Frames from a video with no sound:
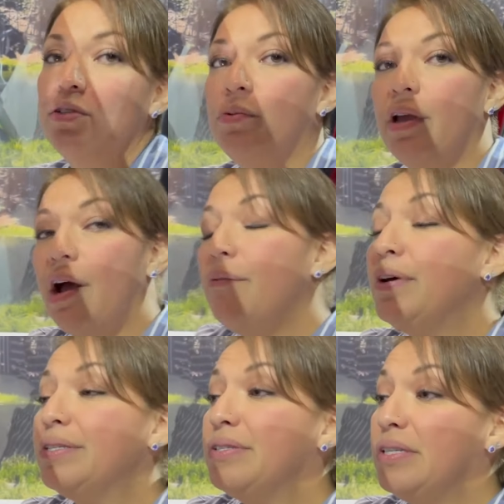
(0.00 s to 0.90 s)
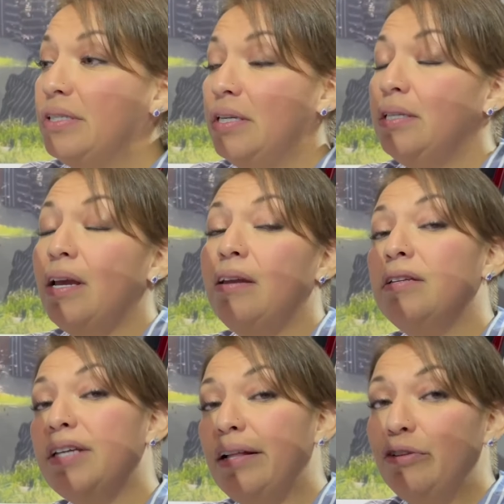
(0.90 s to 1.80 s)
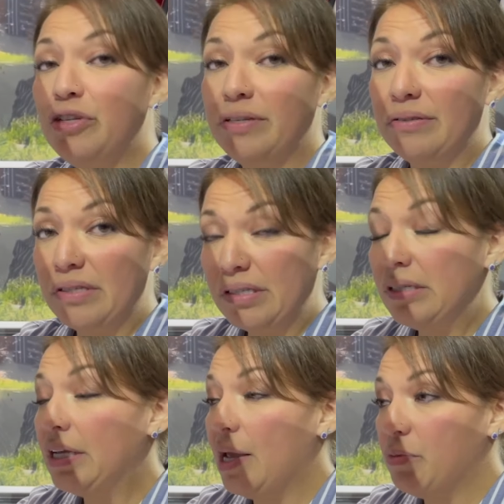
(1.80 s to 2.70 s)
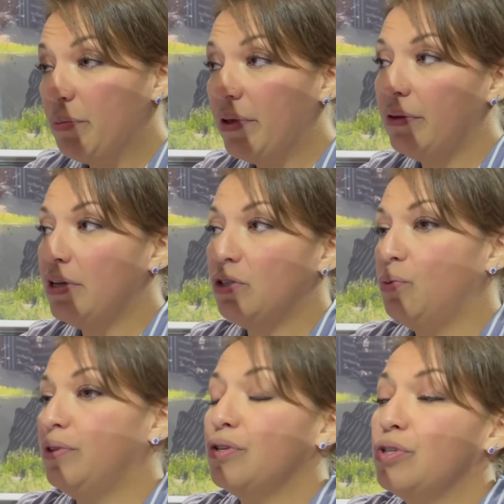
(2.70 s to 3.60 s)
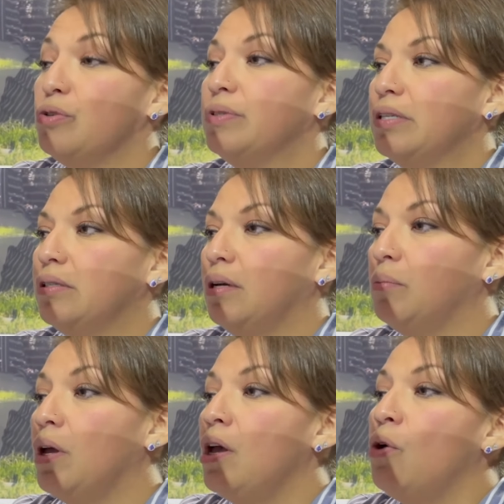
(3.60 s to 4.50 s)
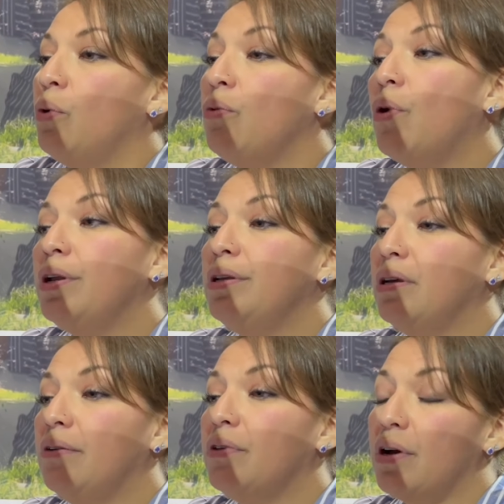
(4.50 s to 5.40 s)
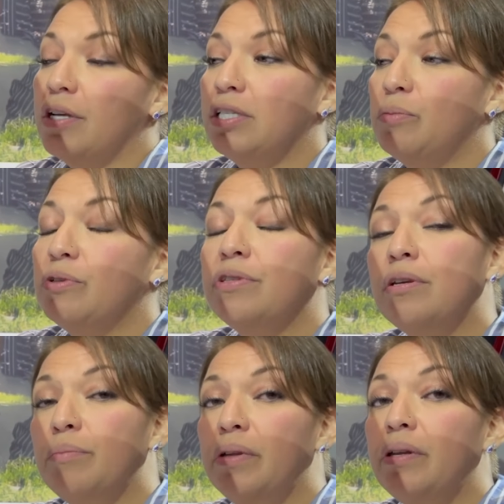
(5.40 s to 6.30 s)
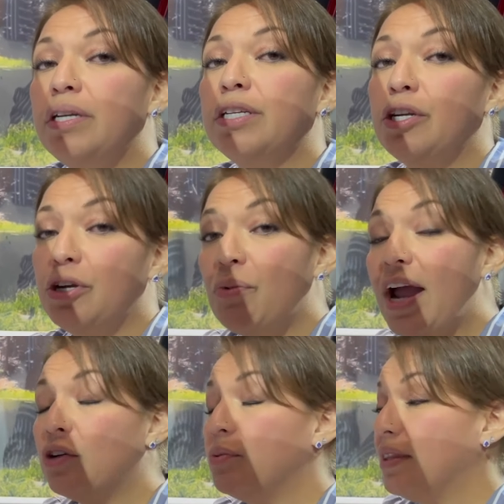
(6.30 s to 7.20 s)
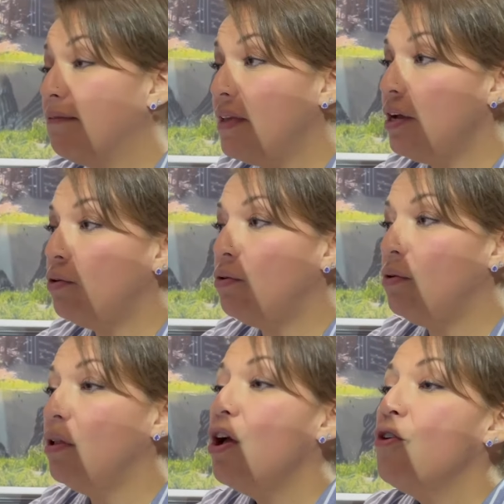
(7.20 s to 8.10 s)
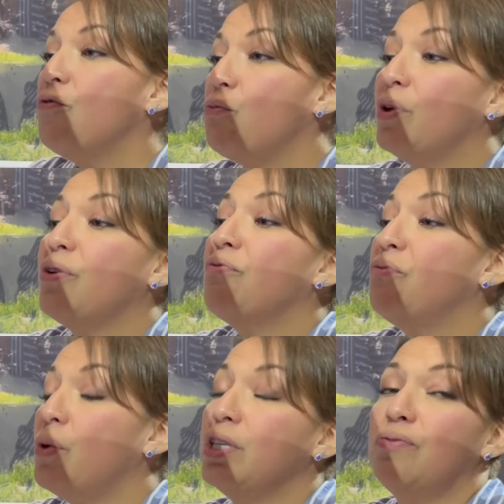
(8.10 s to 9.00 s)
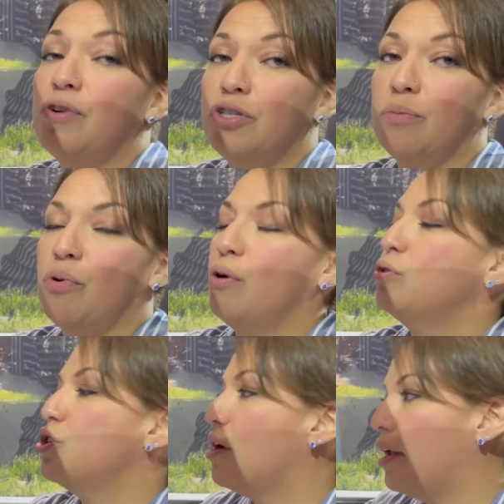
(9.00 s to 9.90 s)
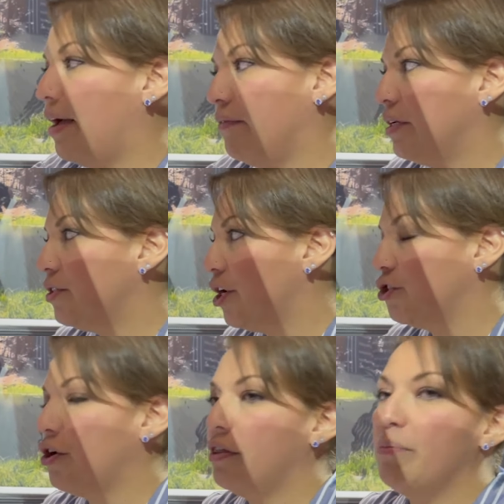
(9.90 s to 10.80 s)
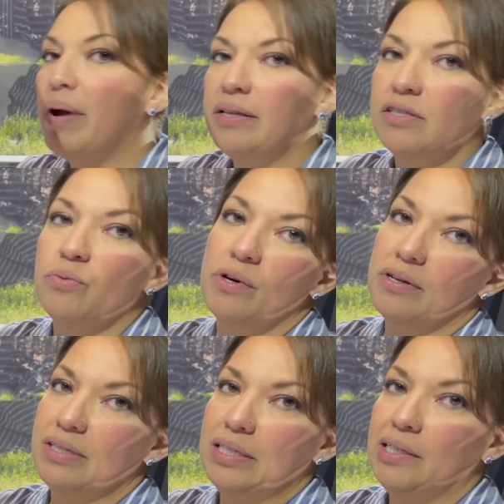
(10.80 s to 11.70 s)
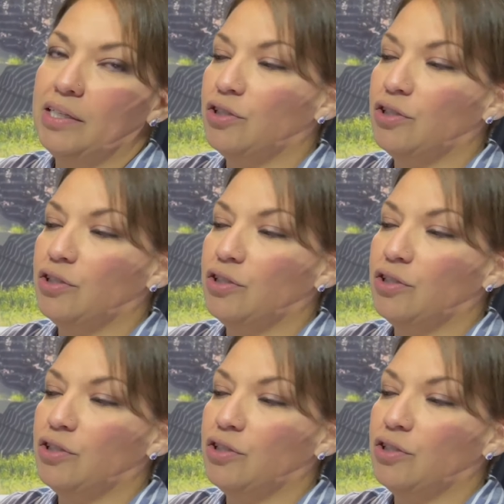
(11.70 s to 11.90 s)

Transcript: We have assistant and intelligent assistant capabilities with this new system. We wanted to give the customers the ability to interact with the vehicle with a voice first approach, not having to touch all the buttons where it's needed.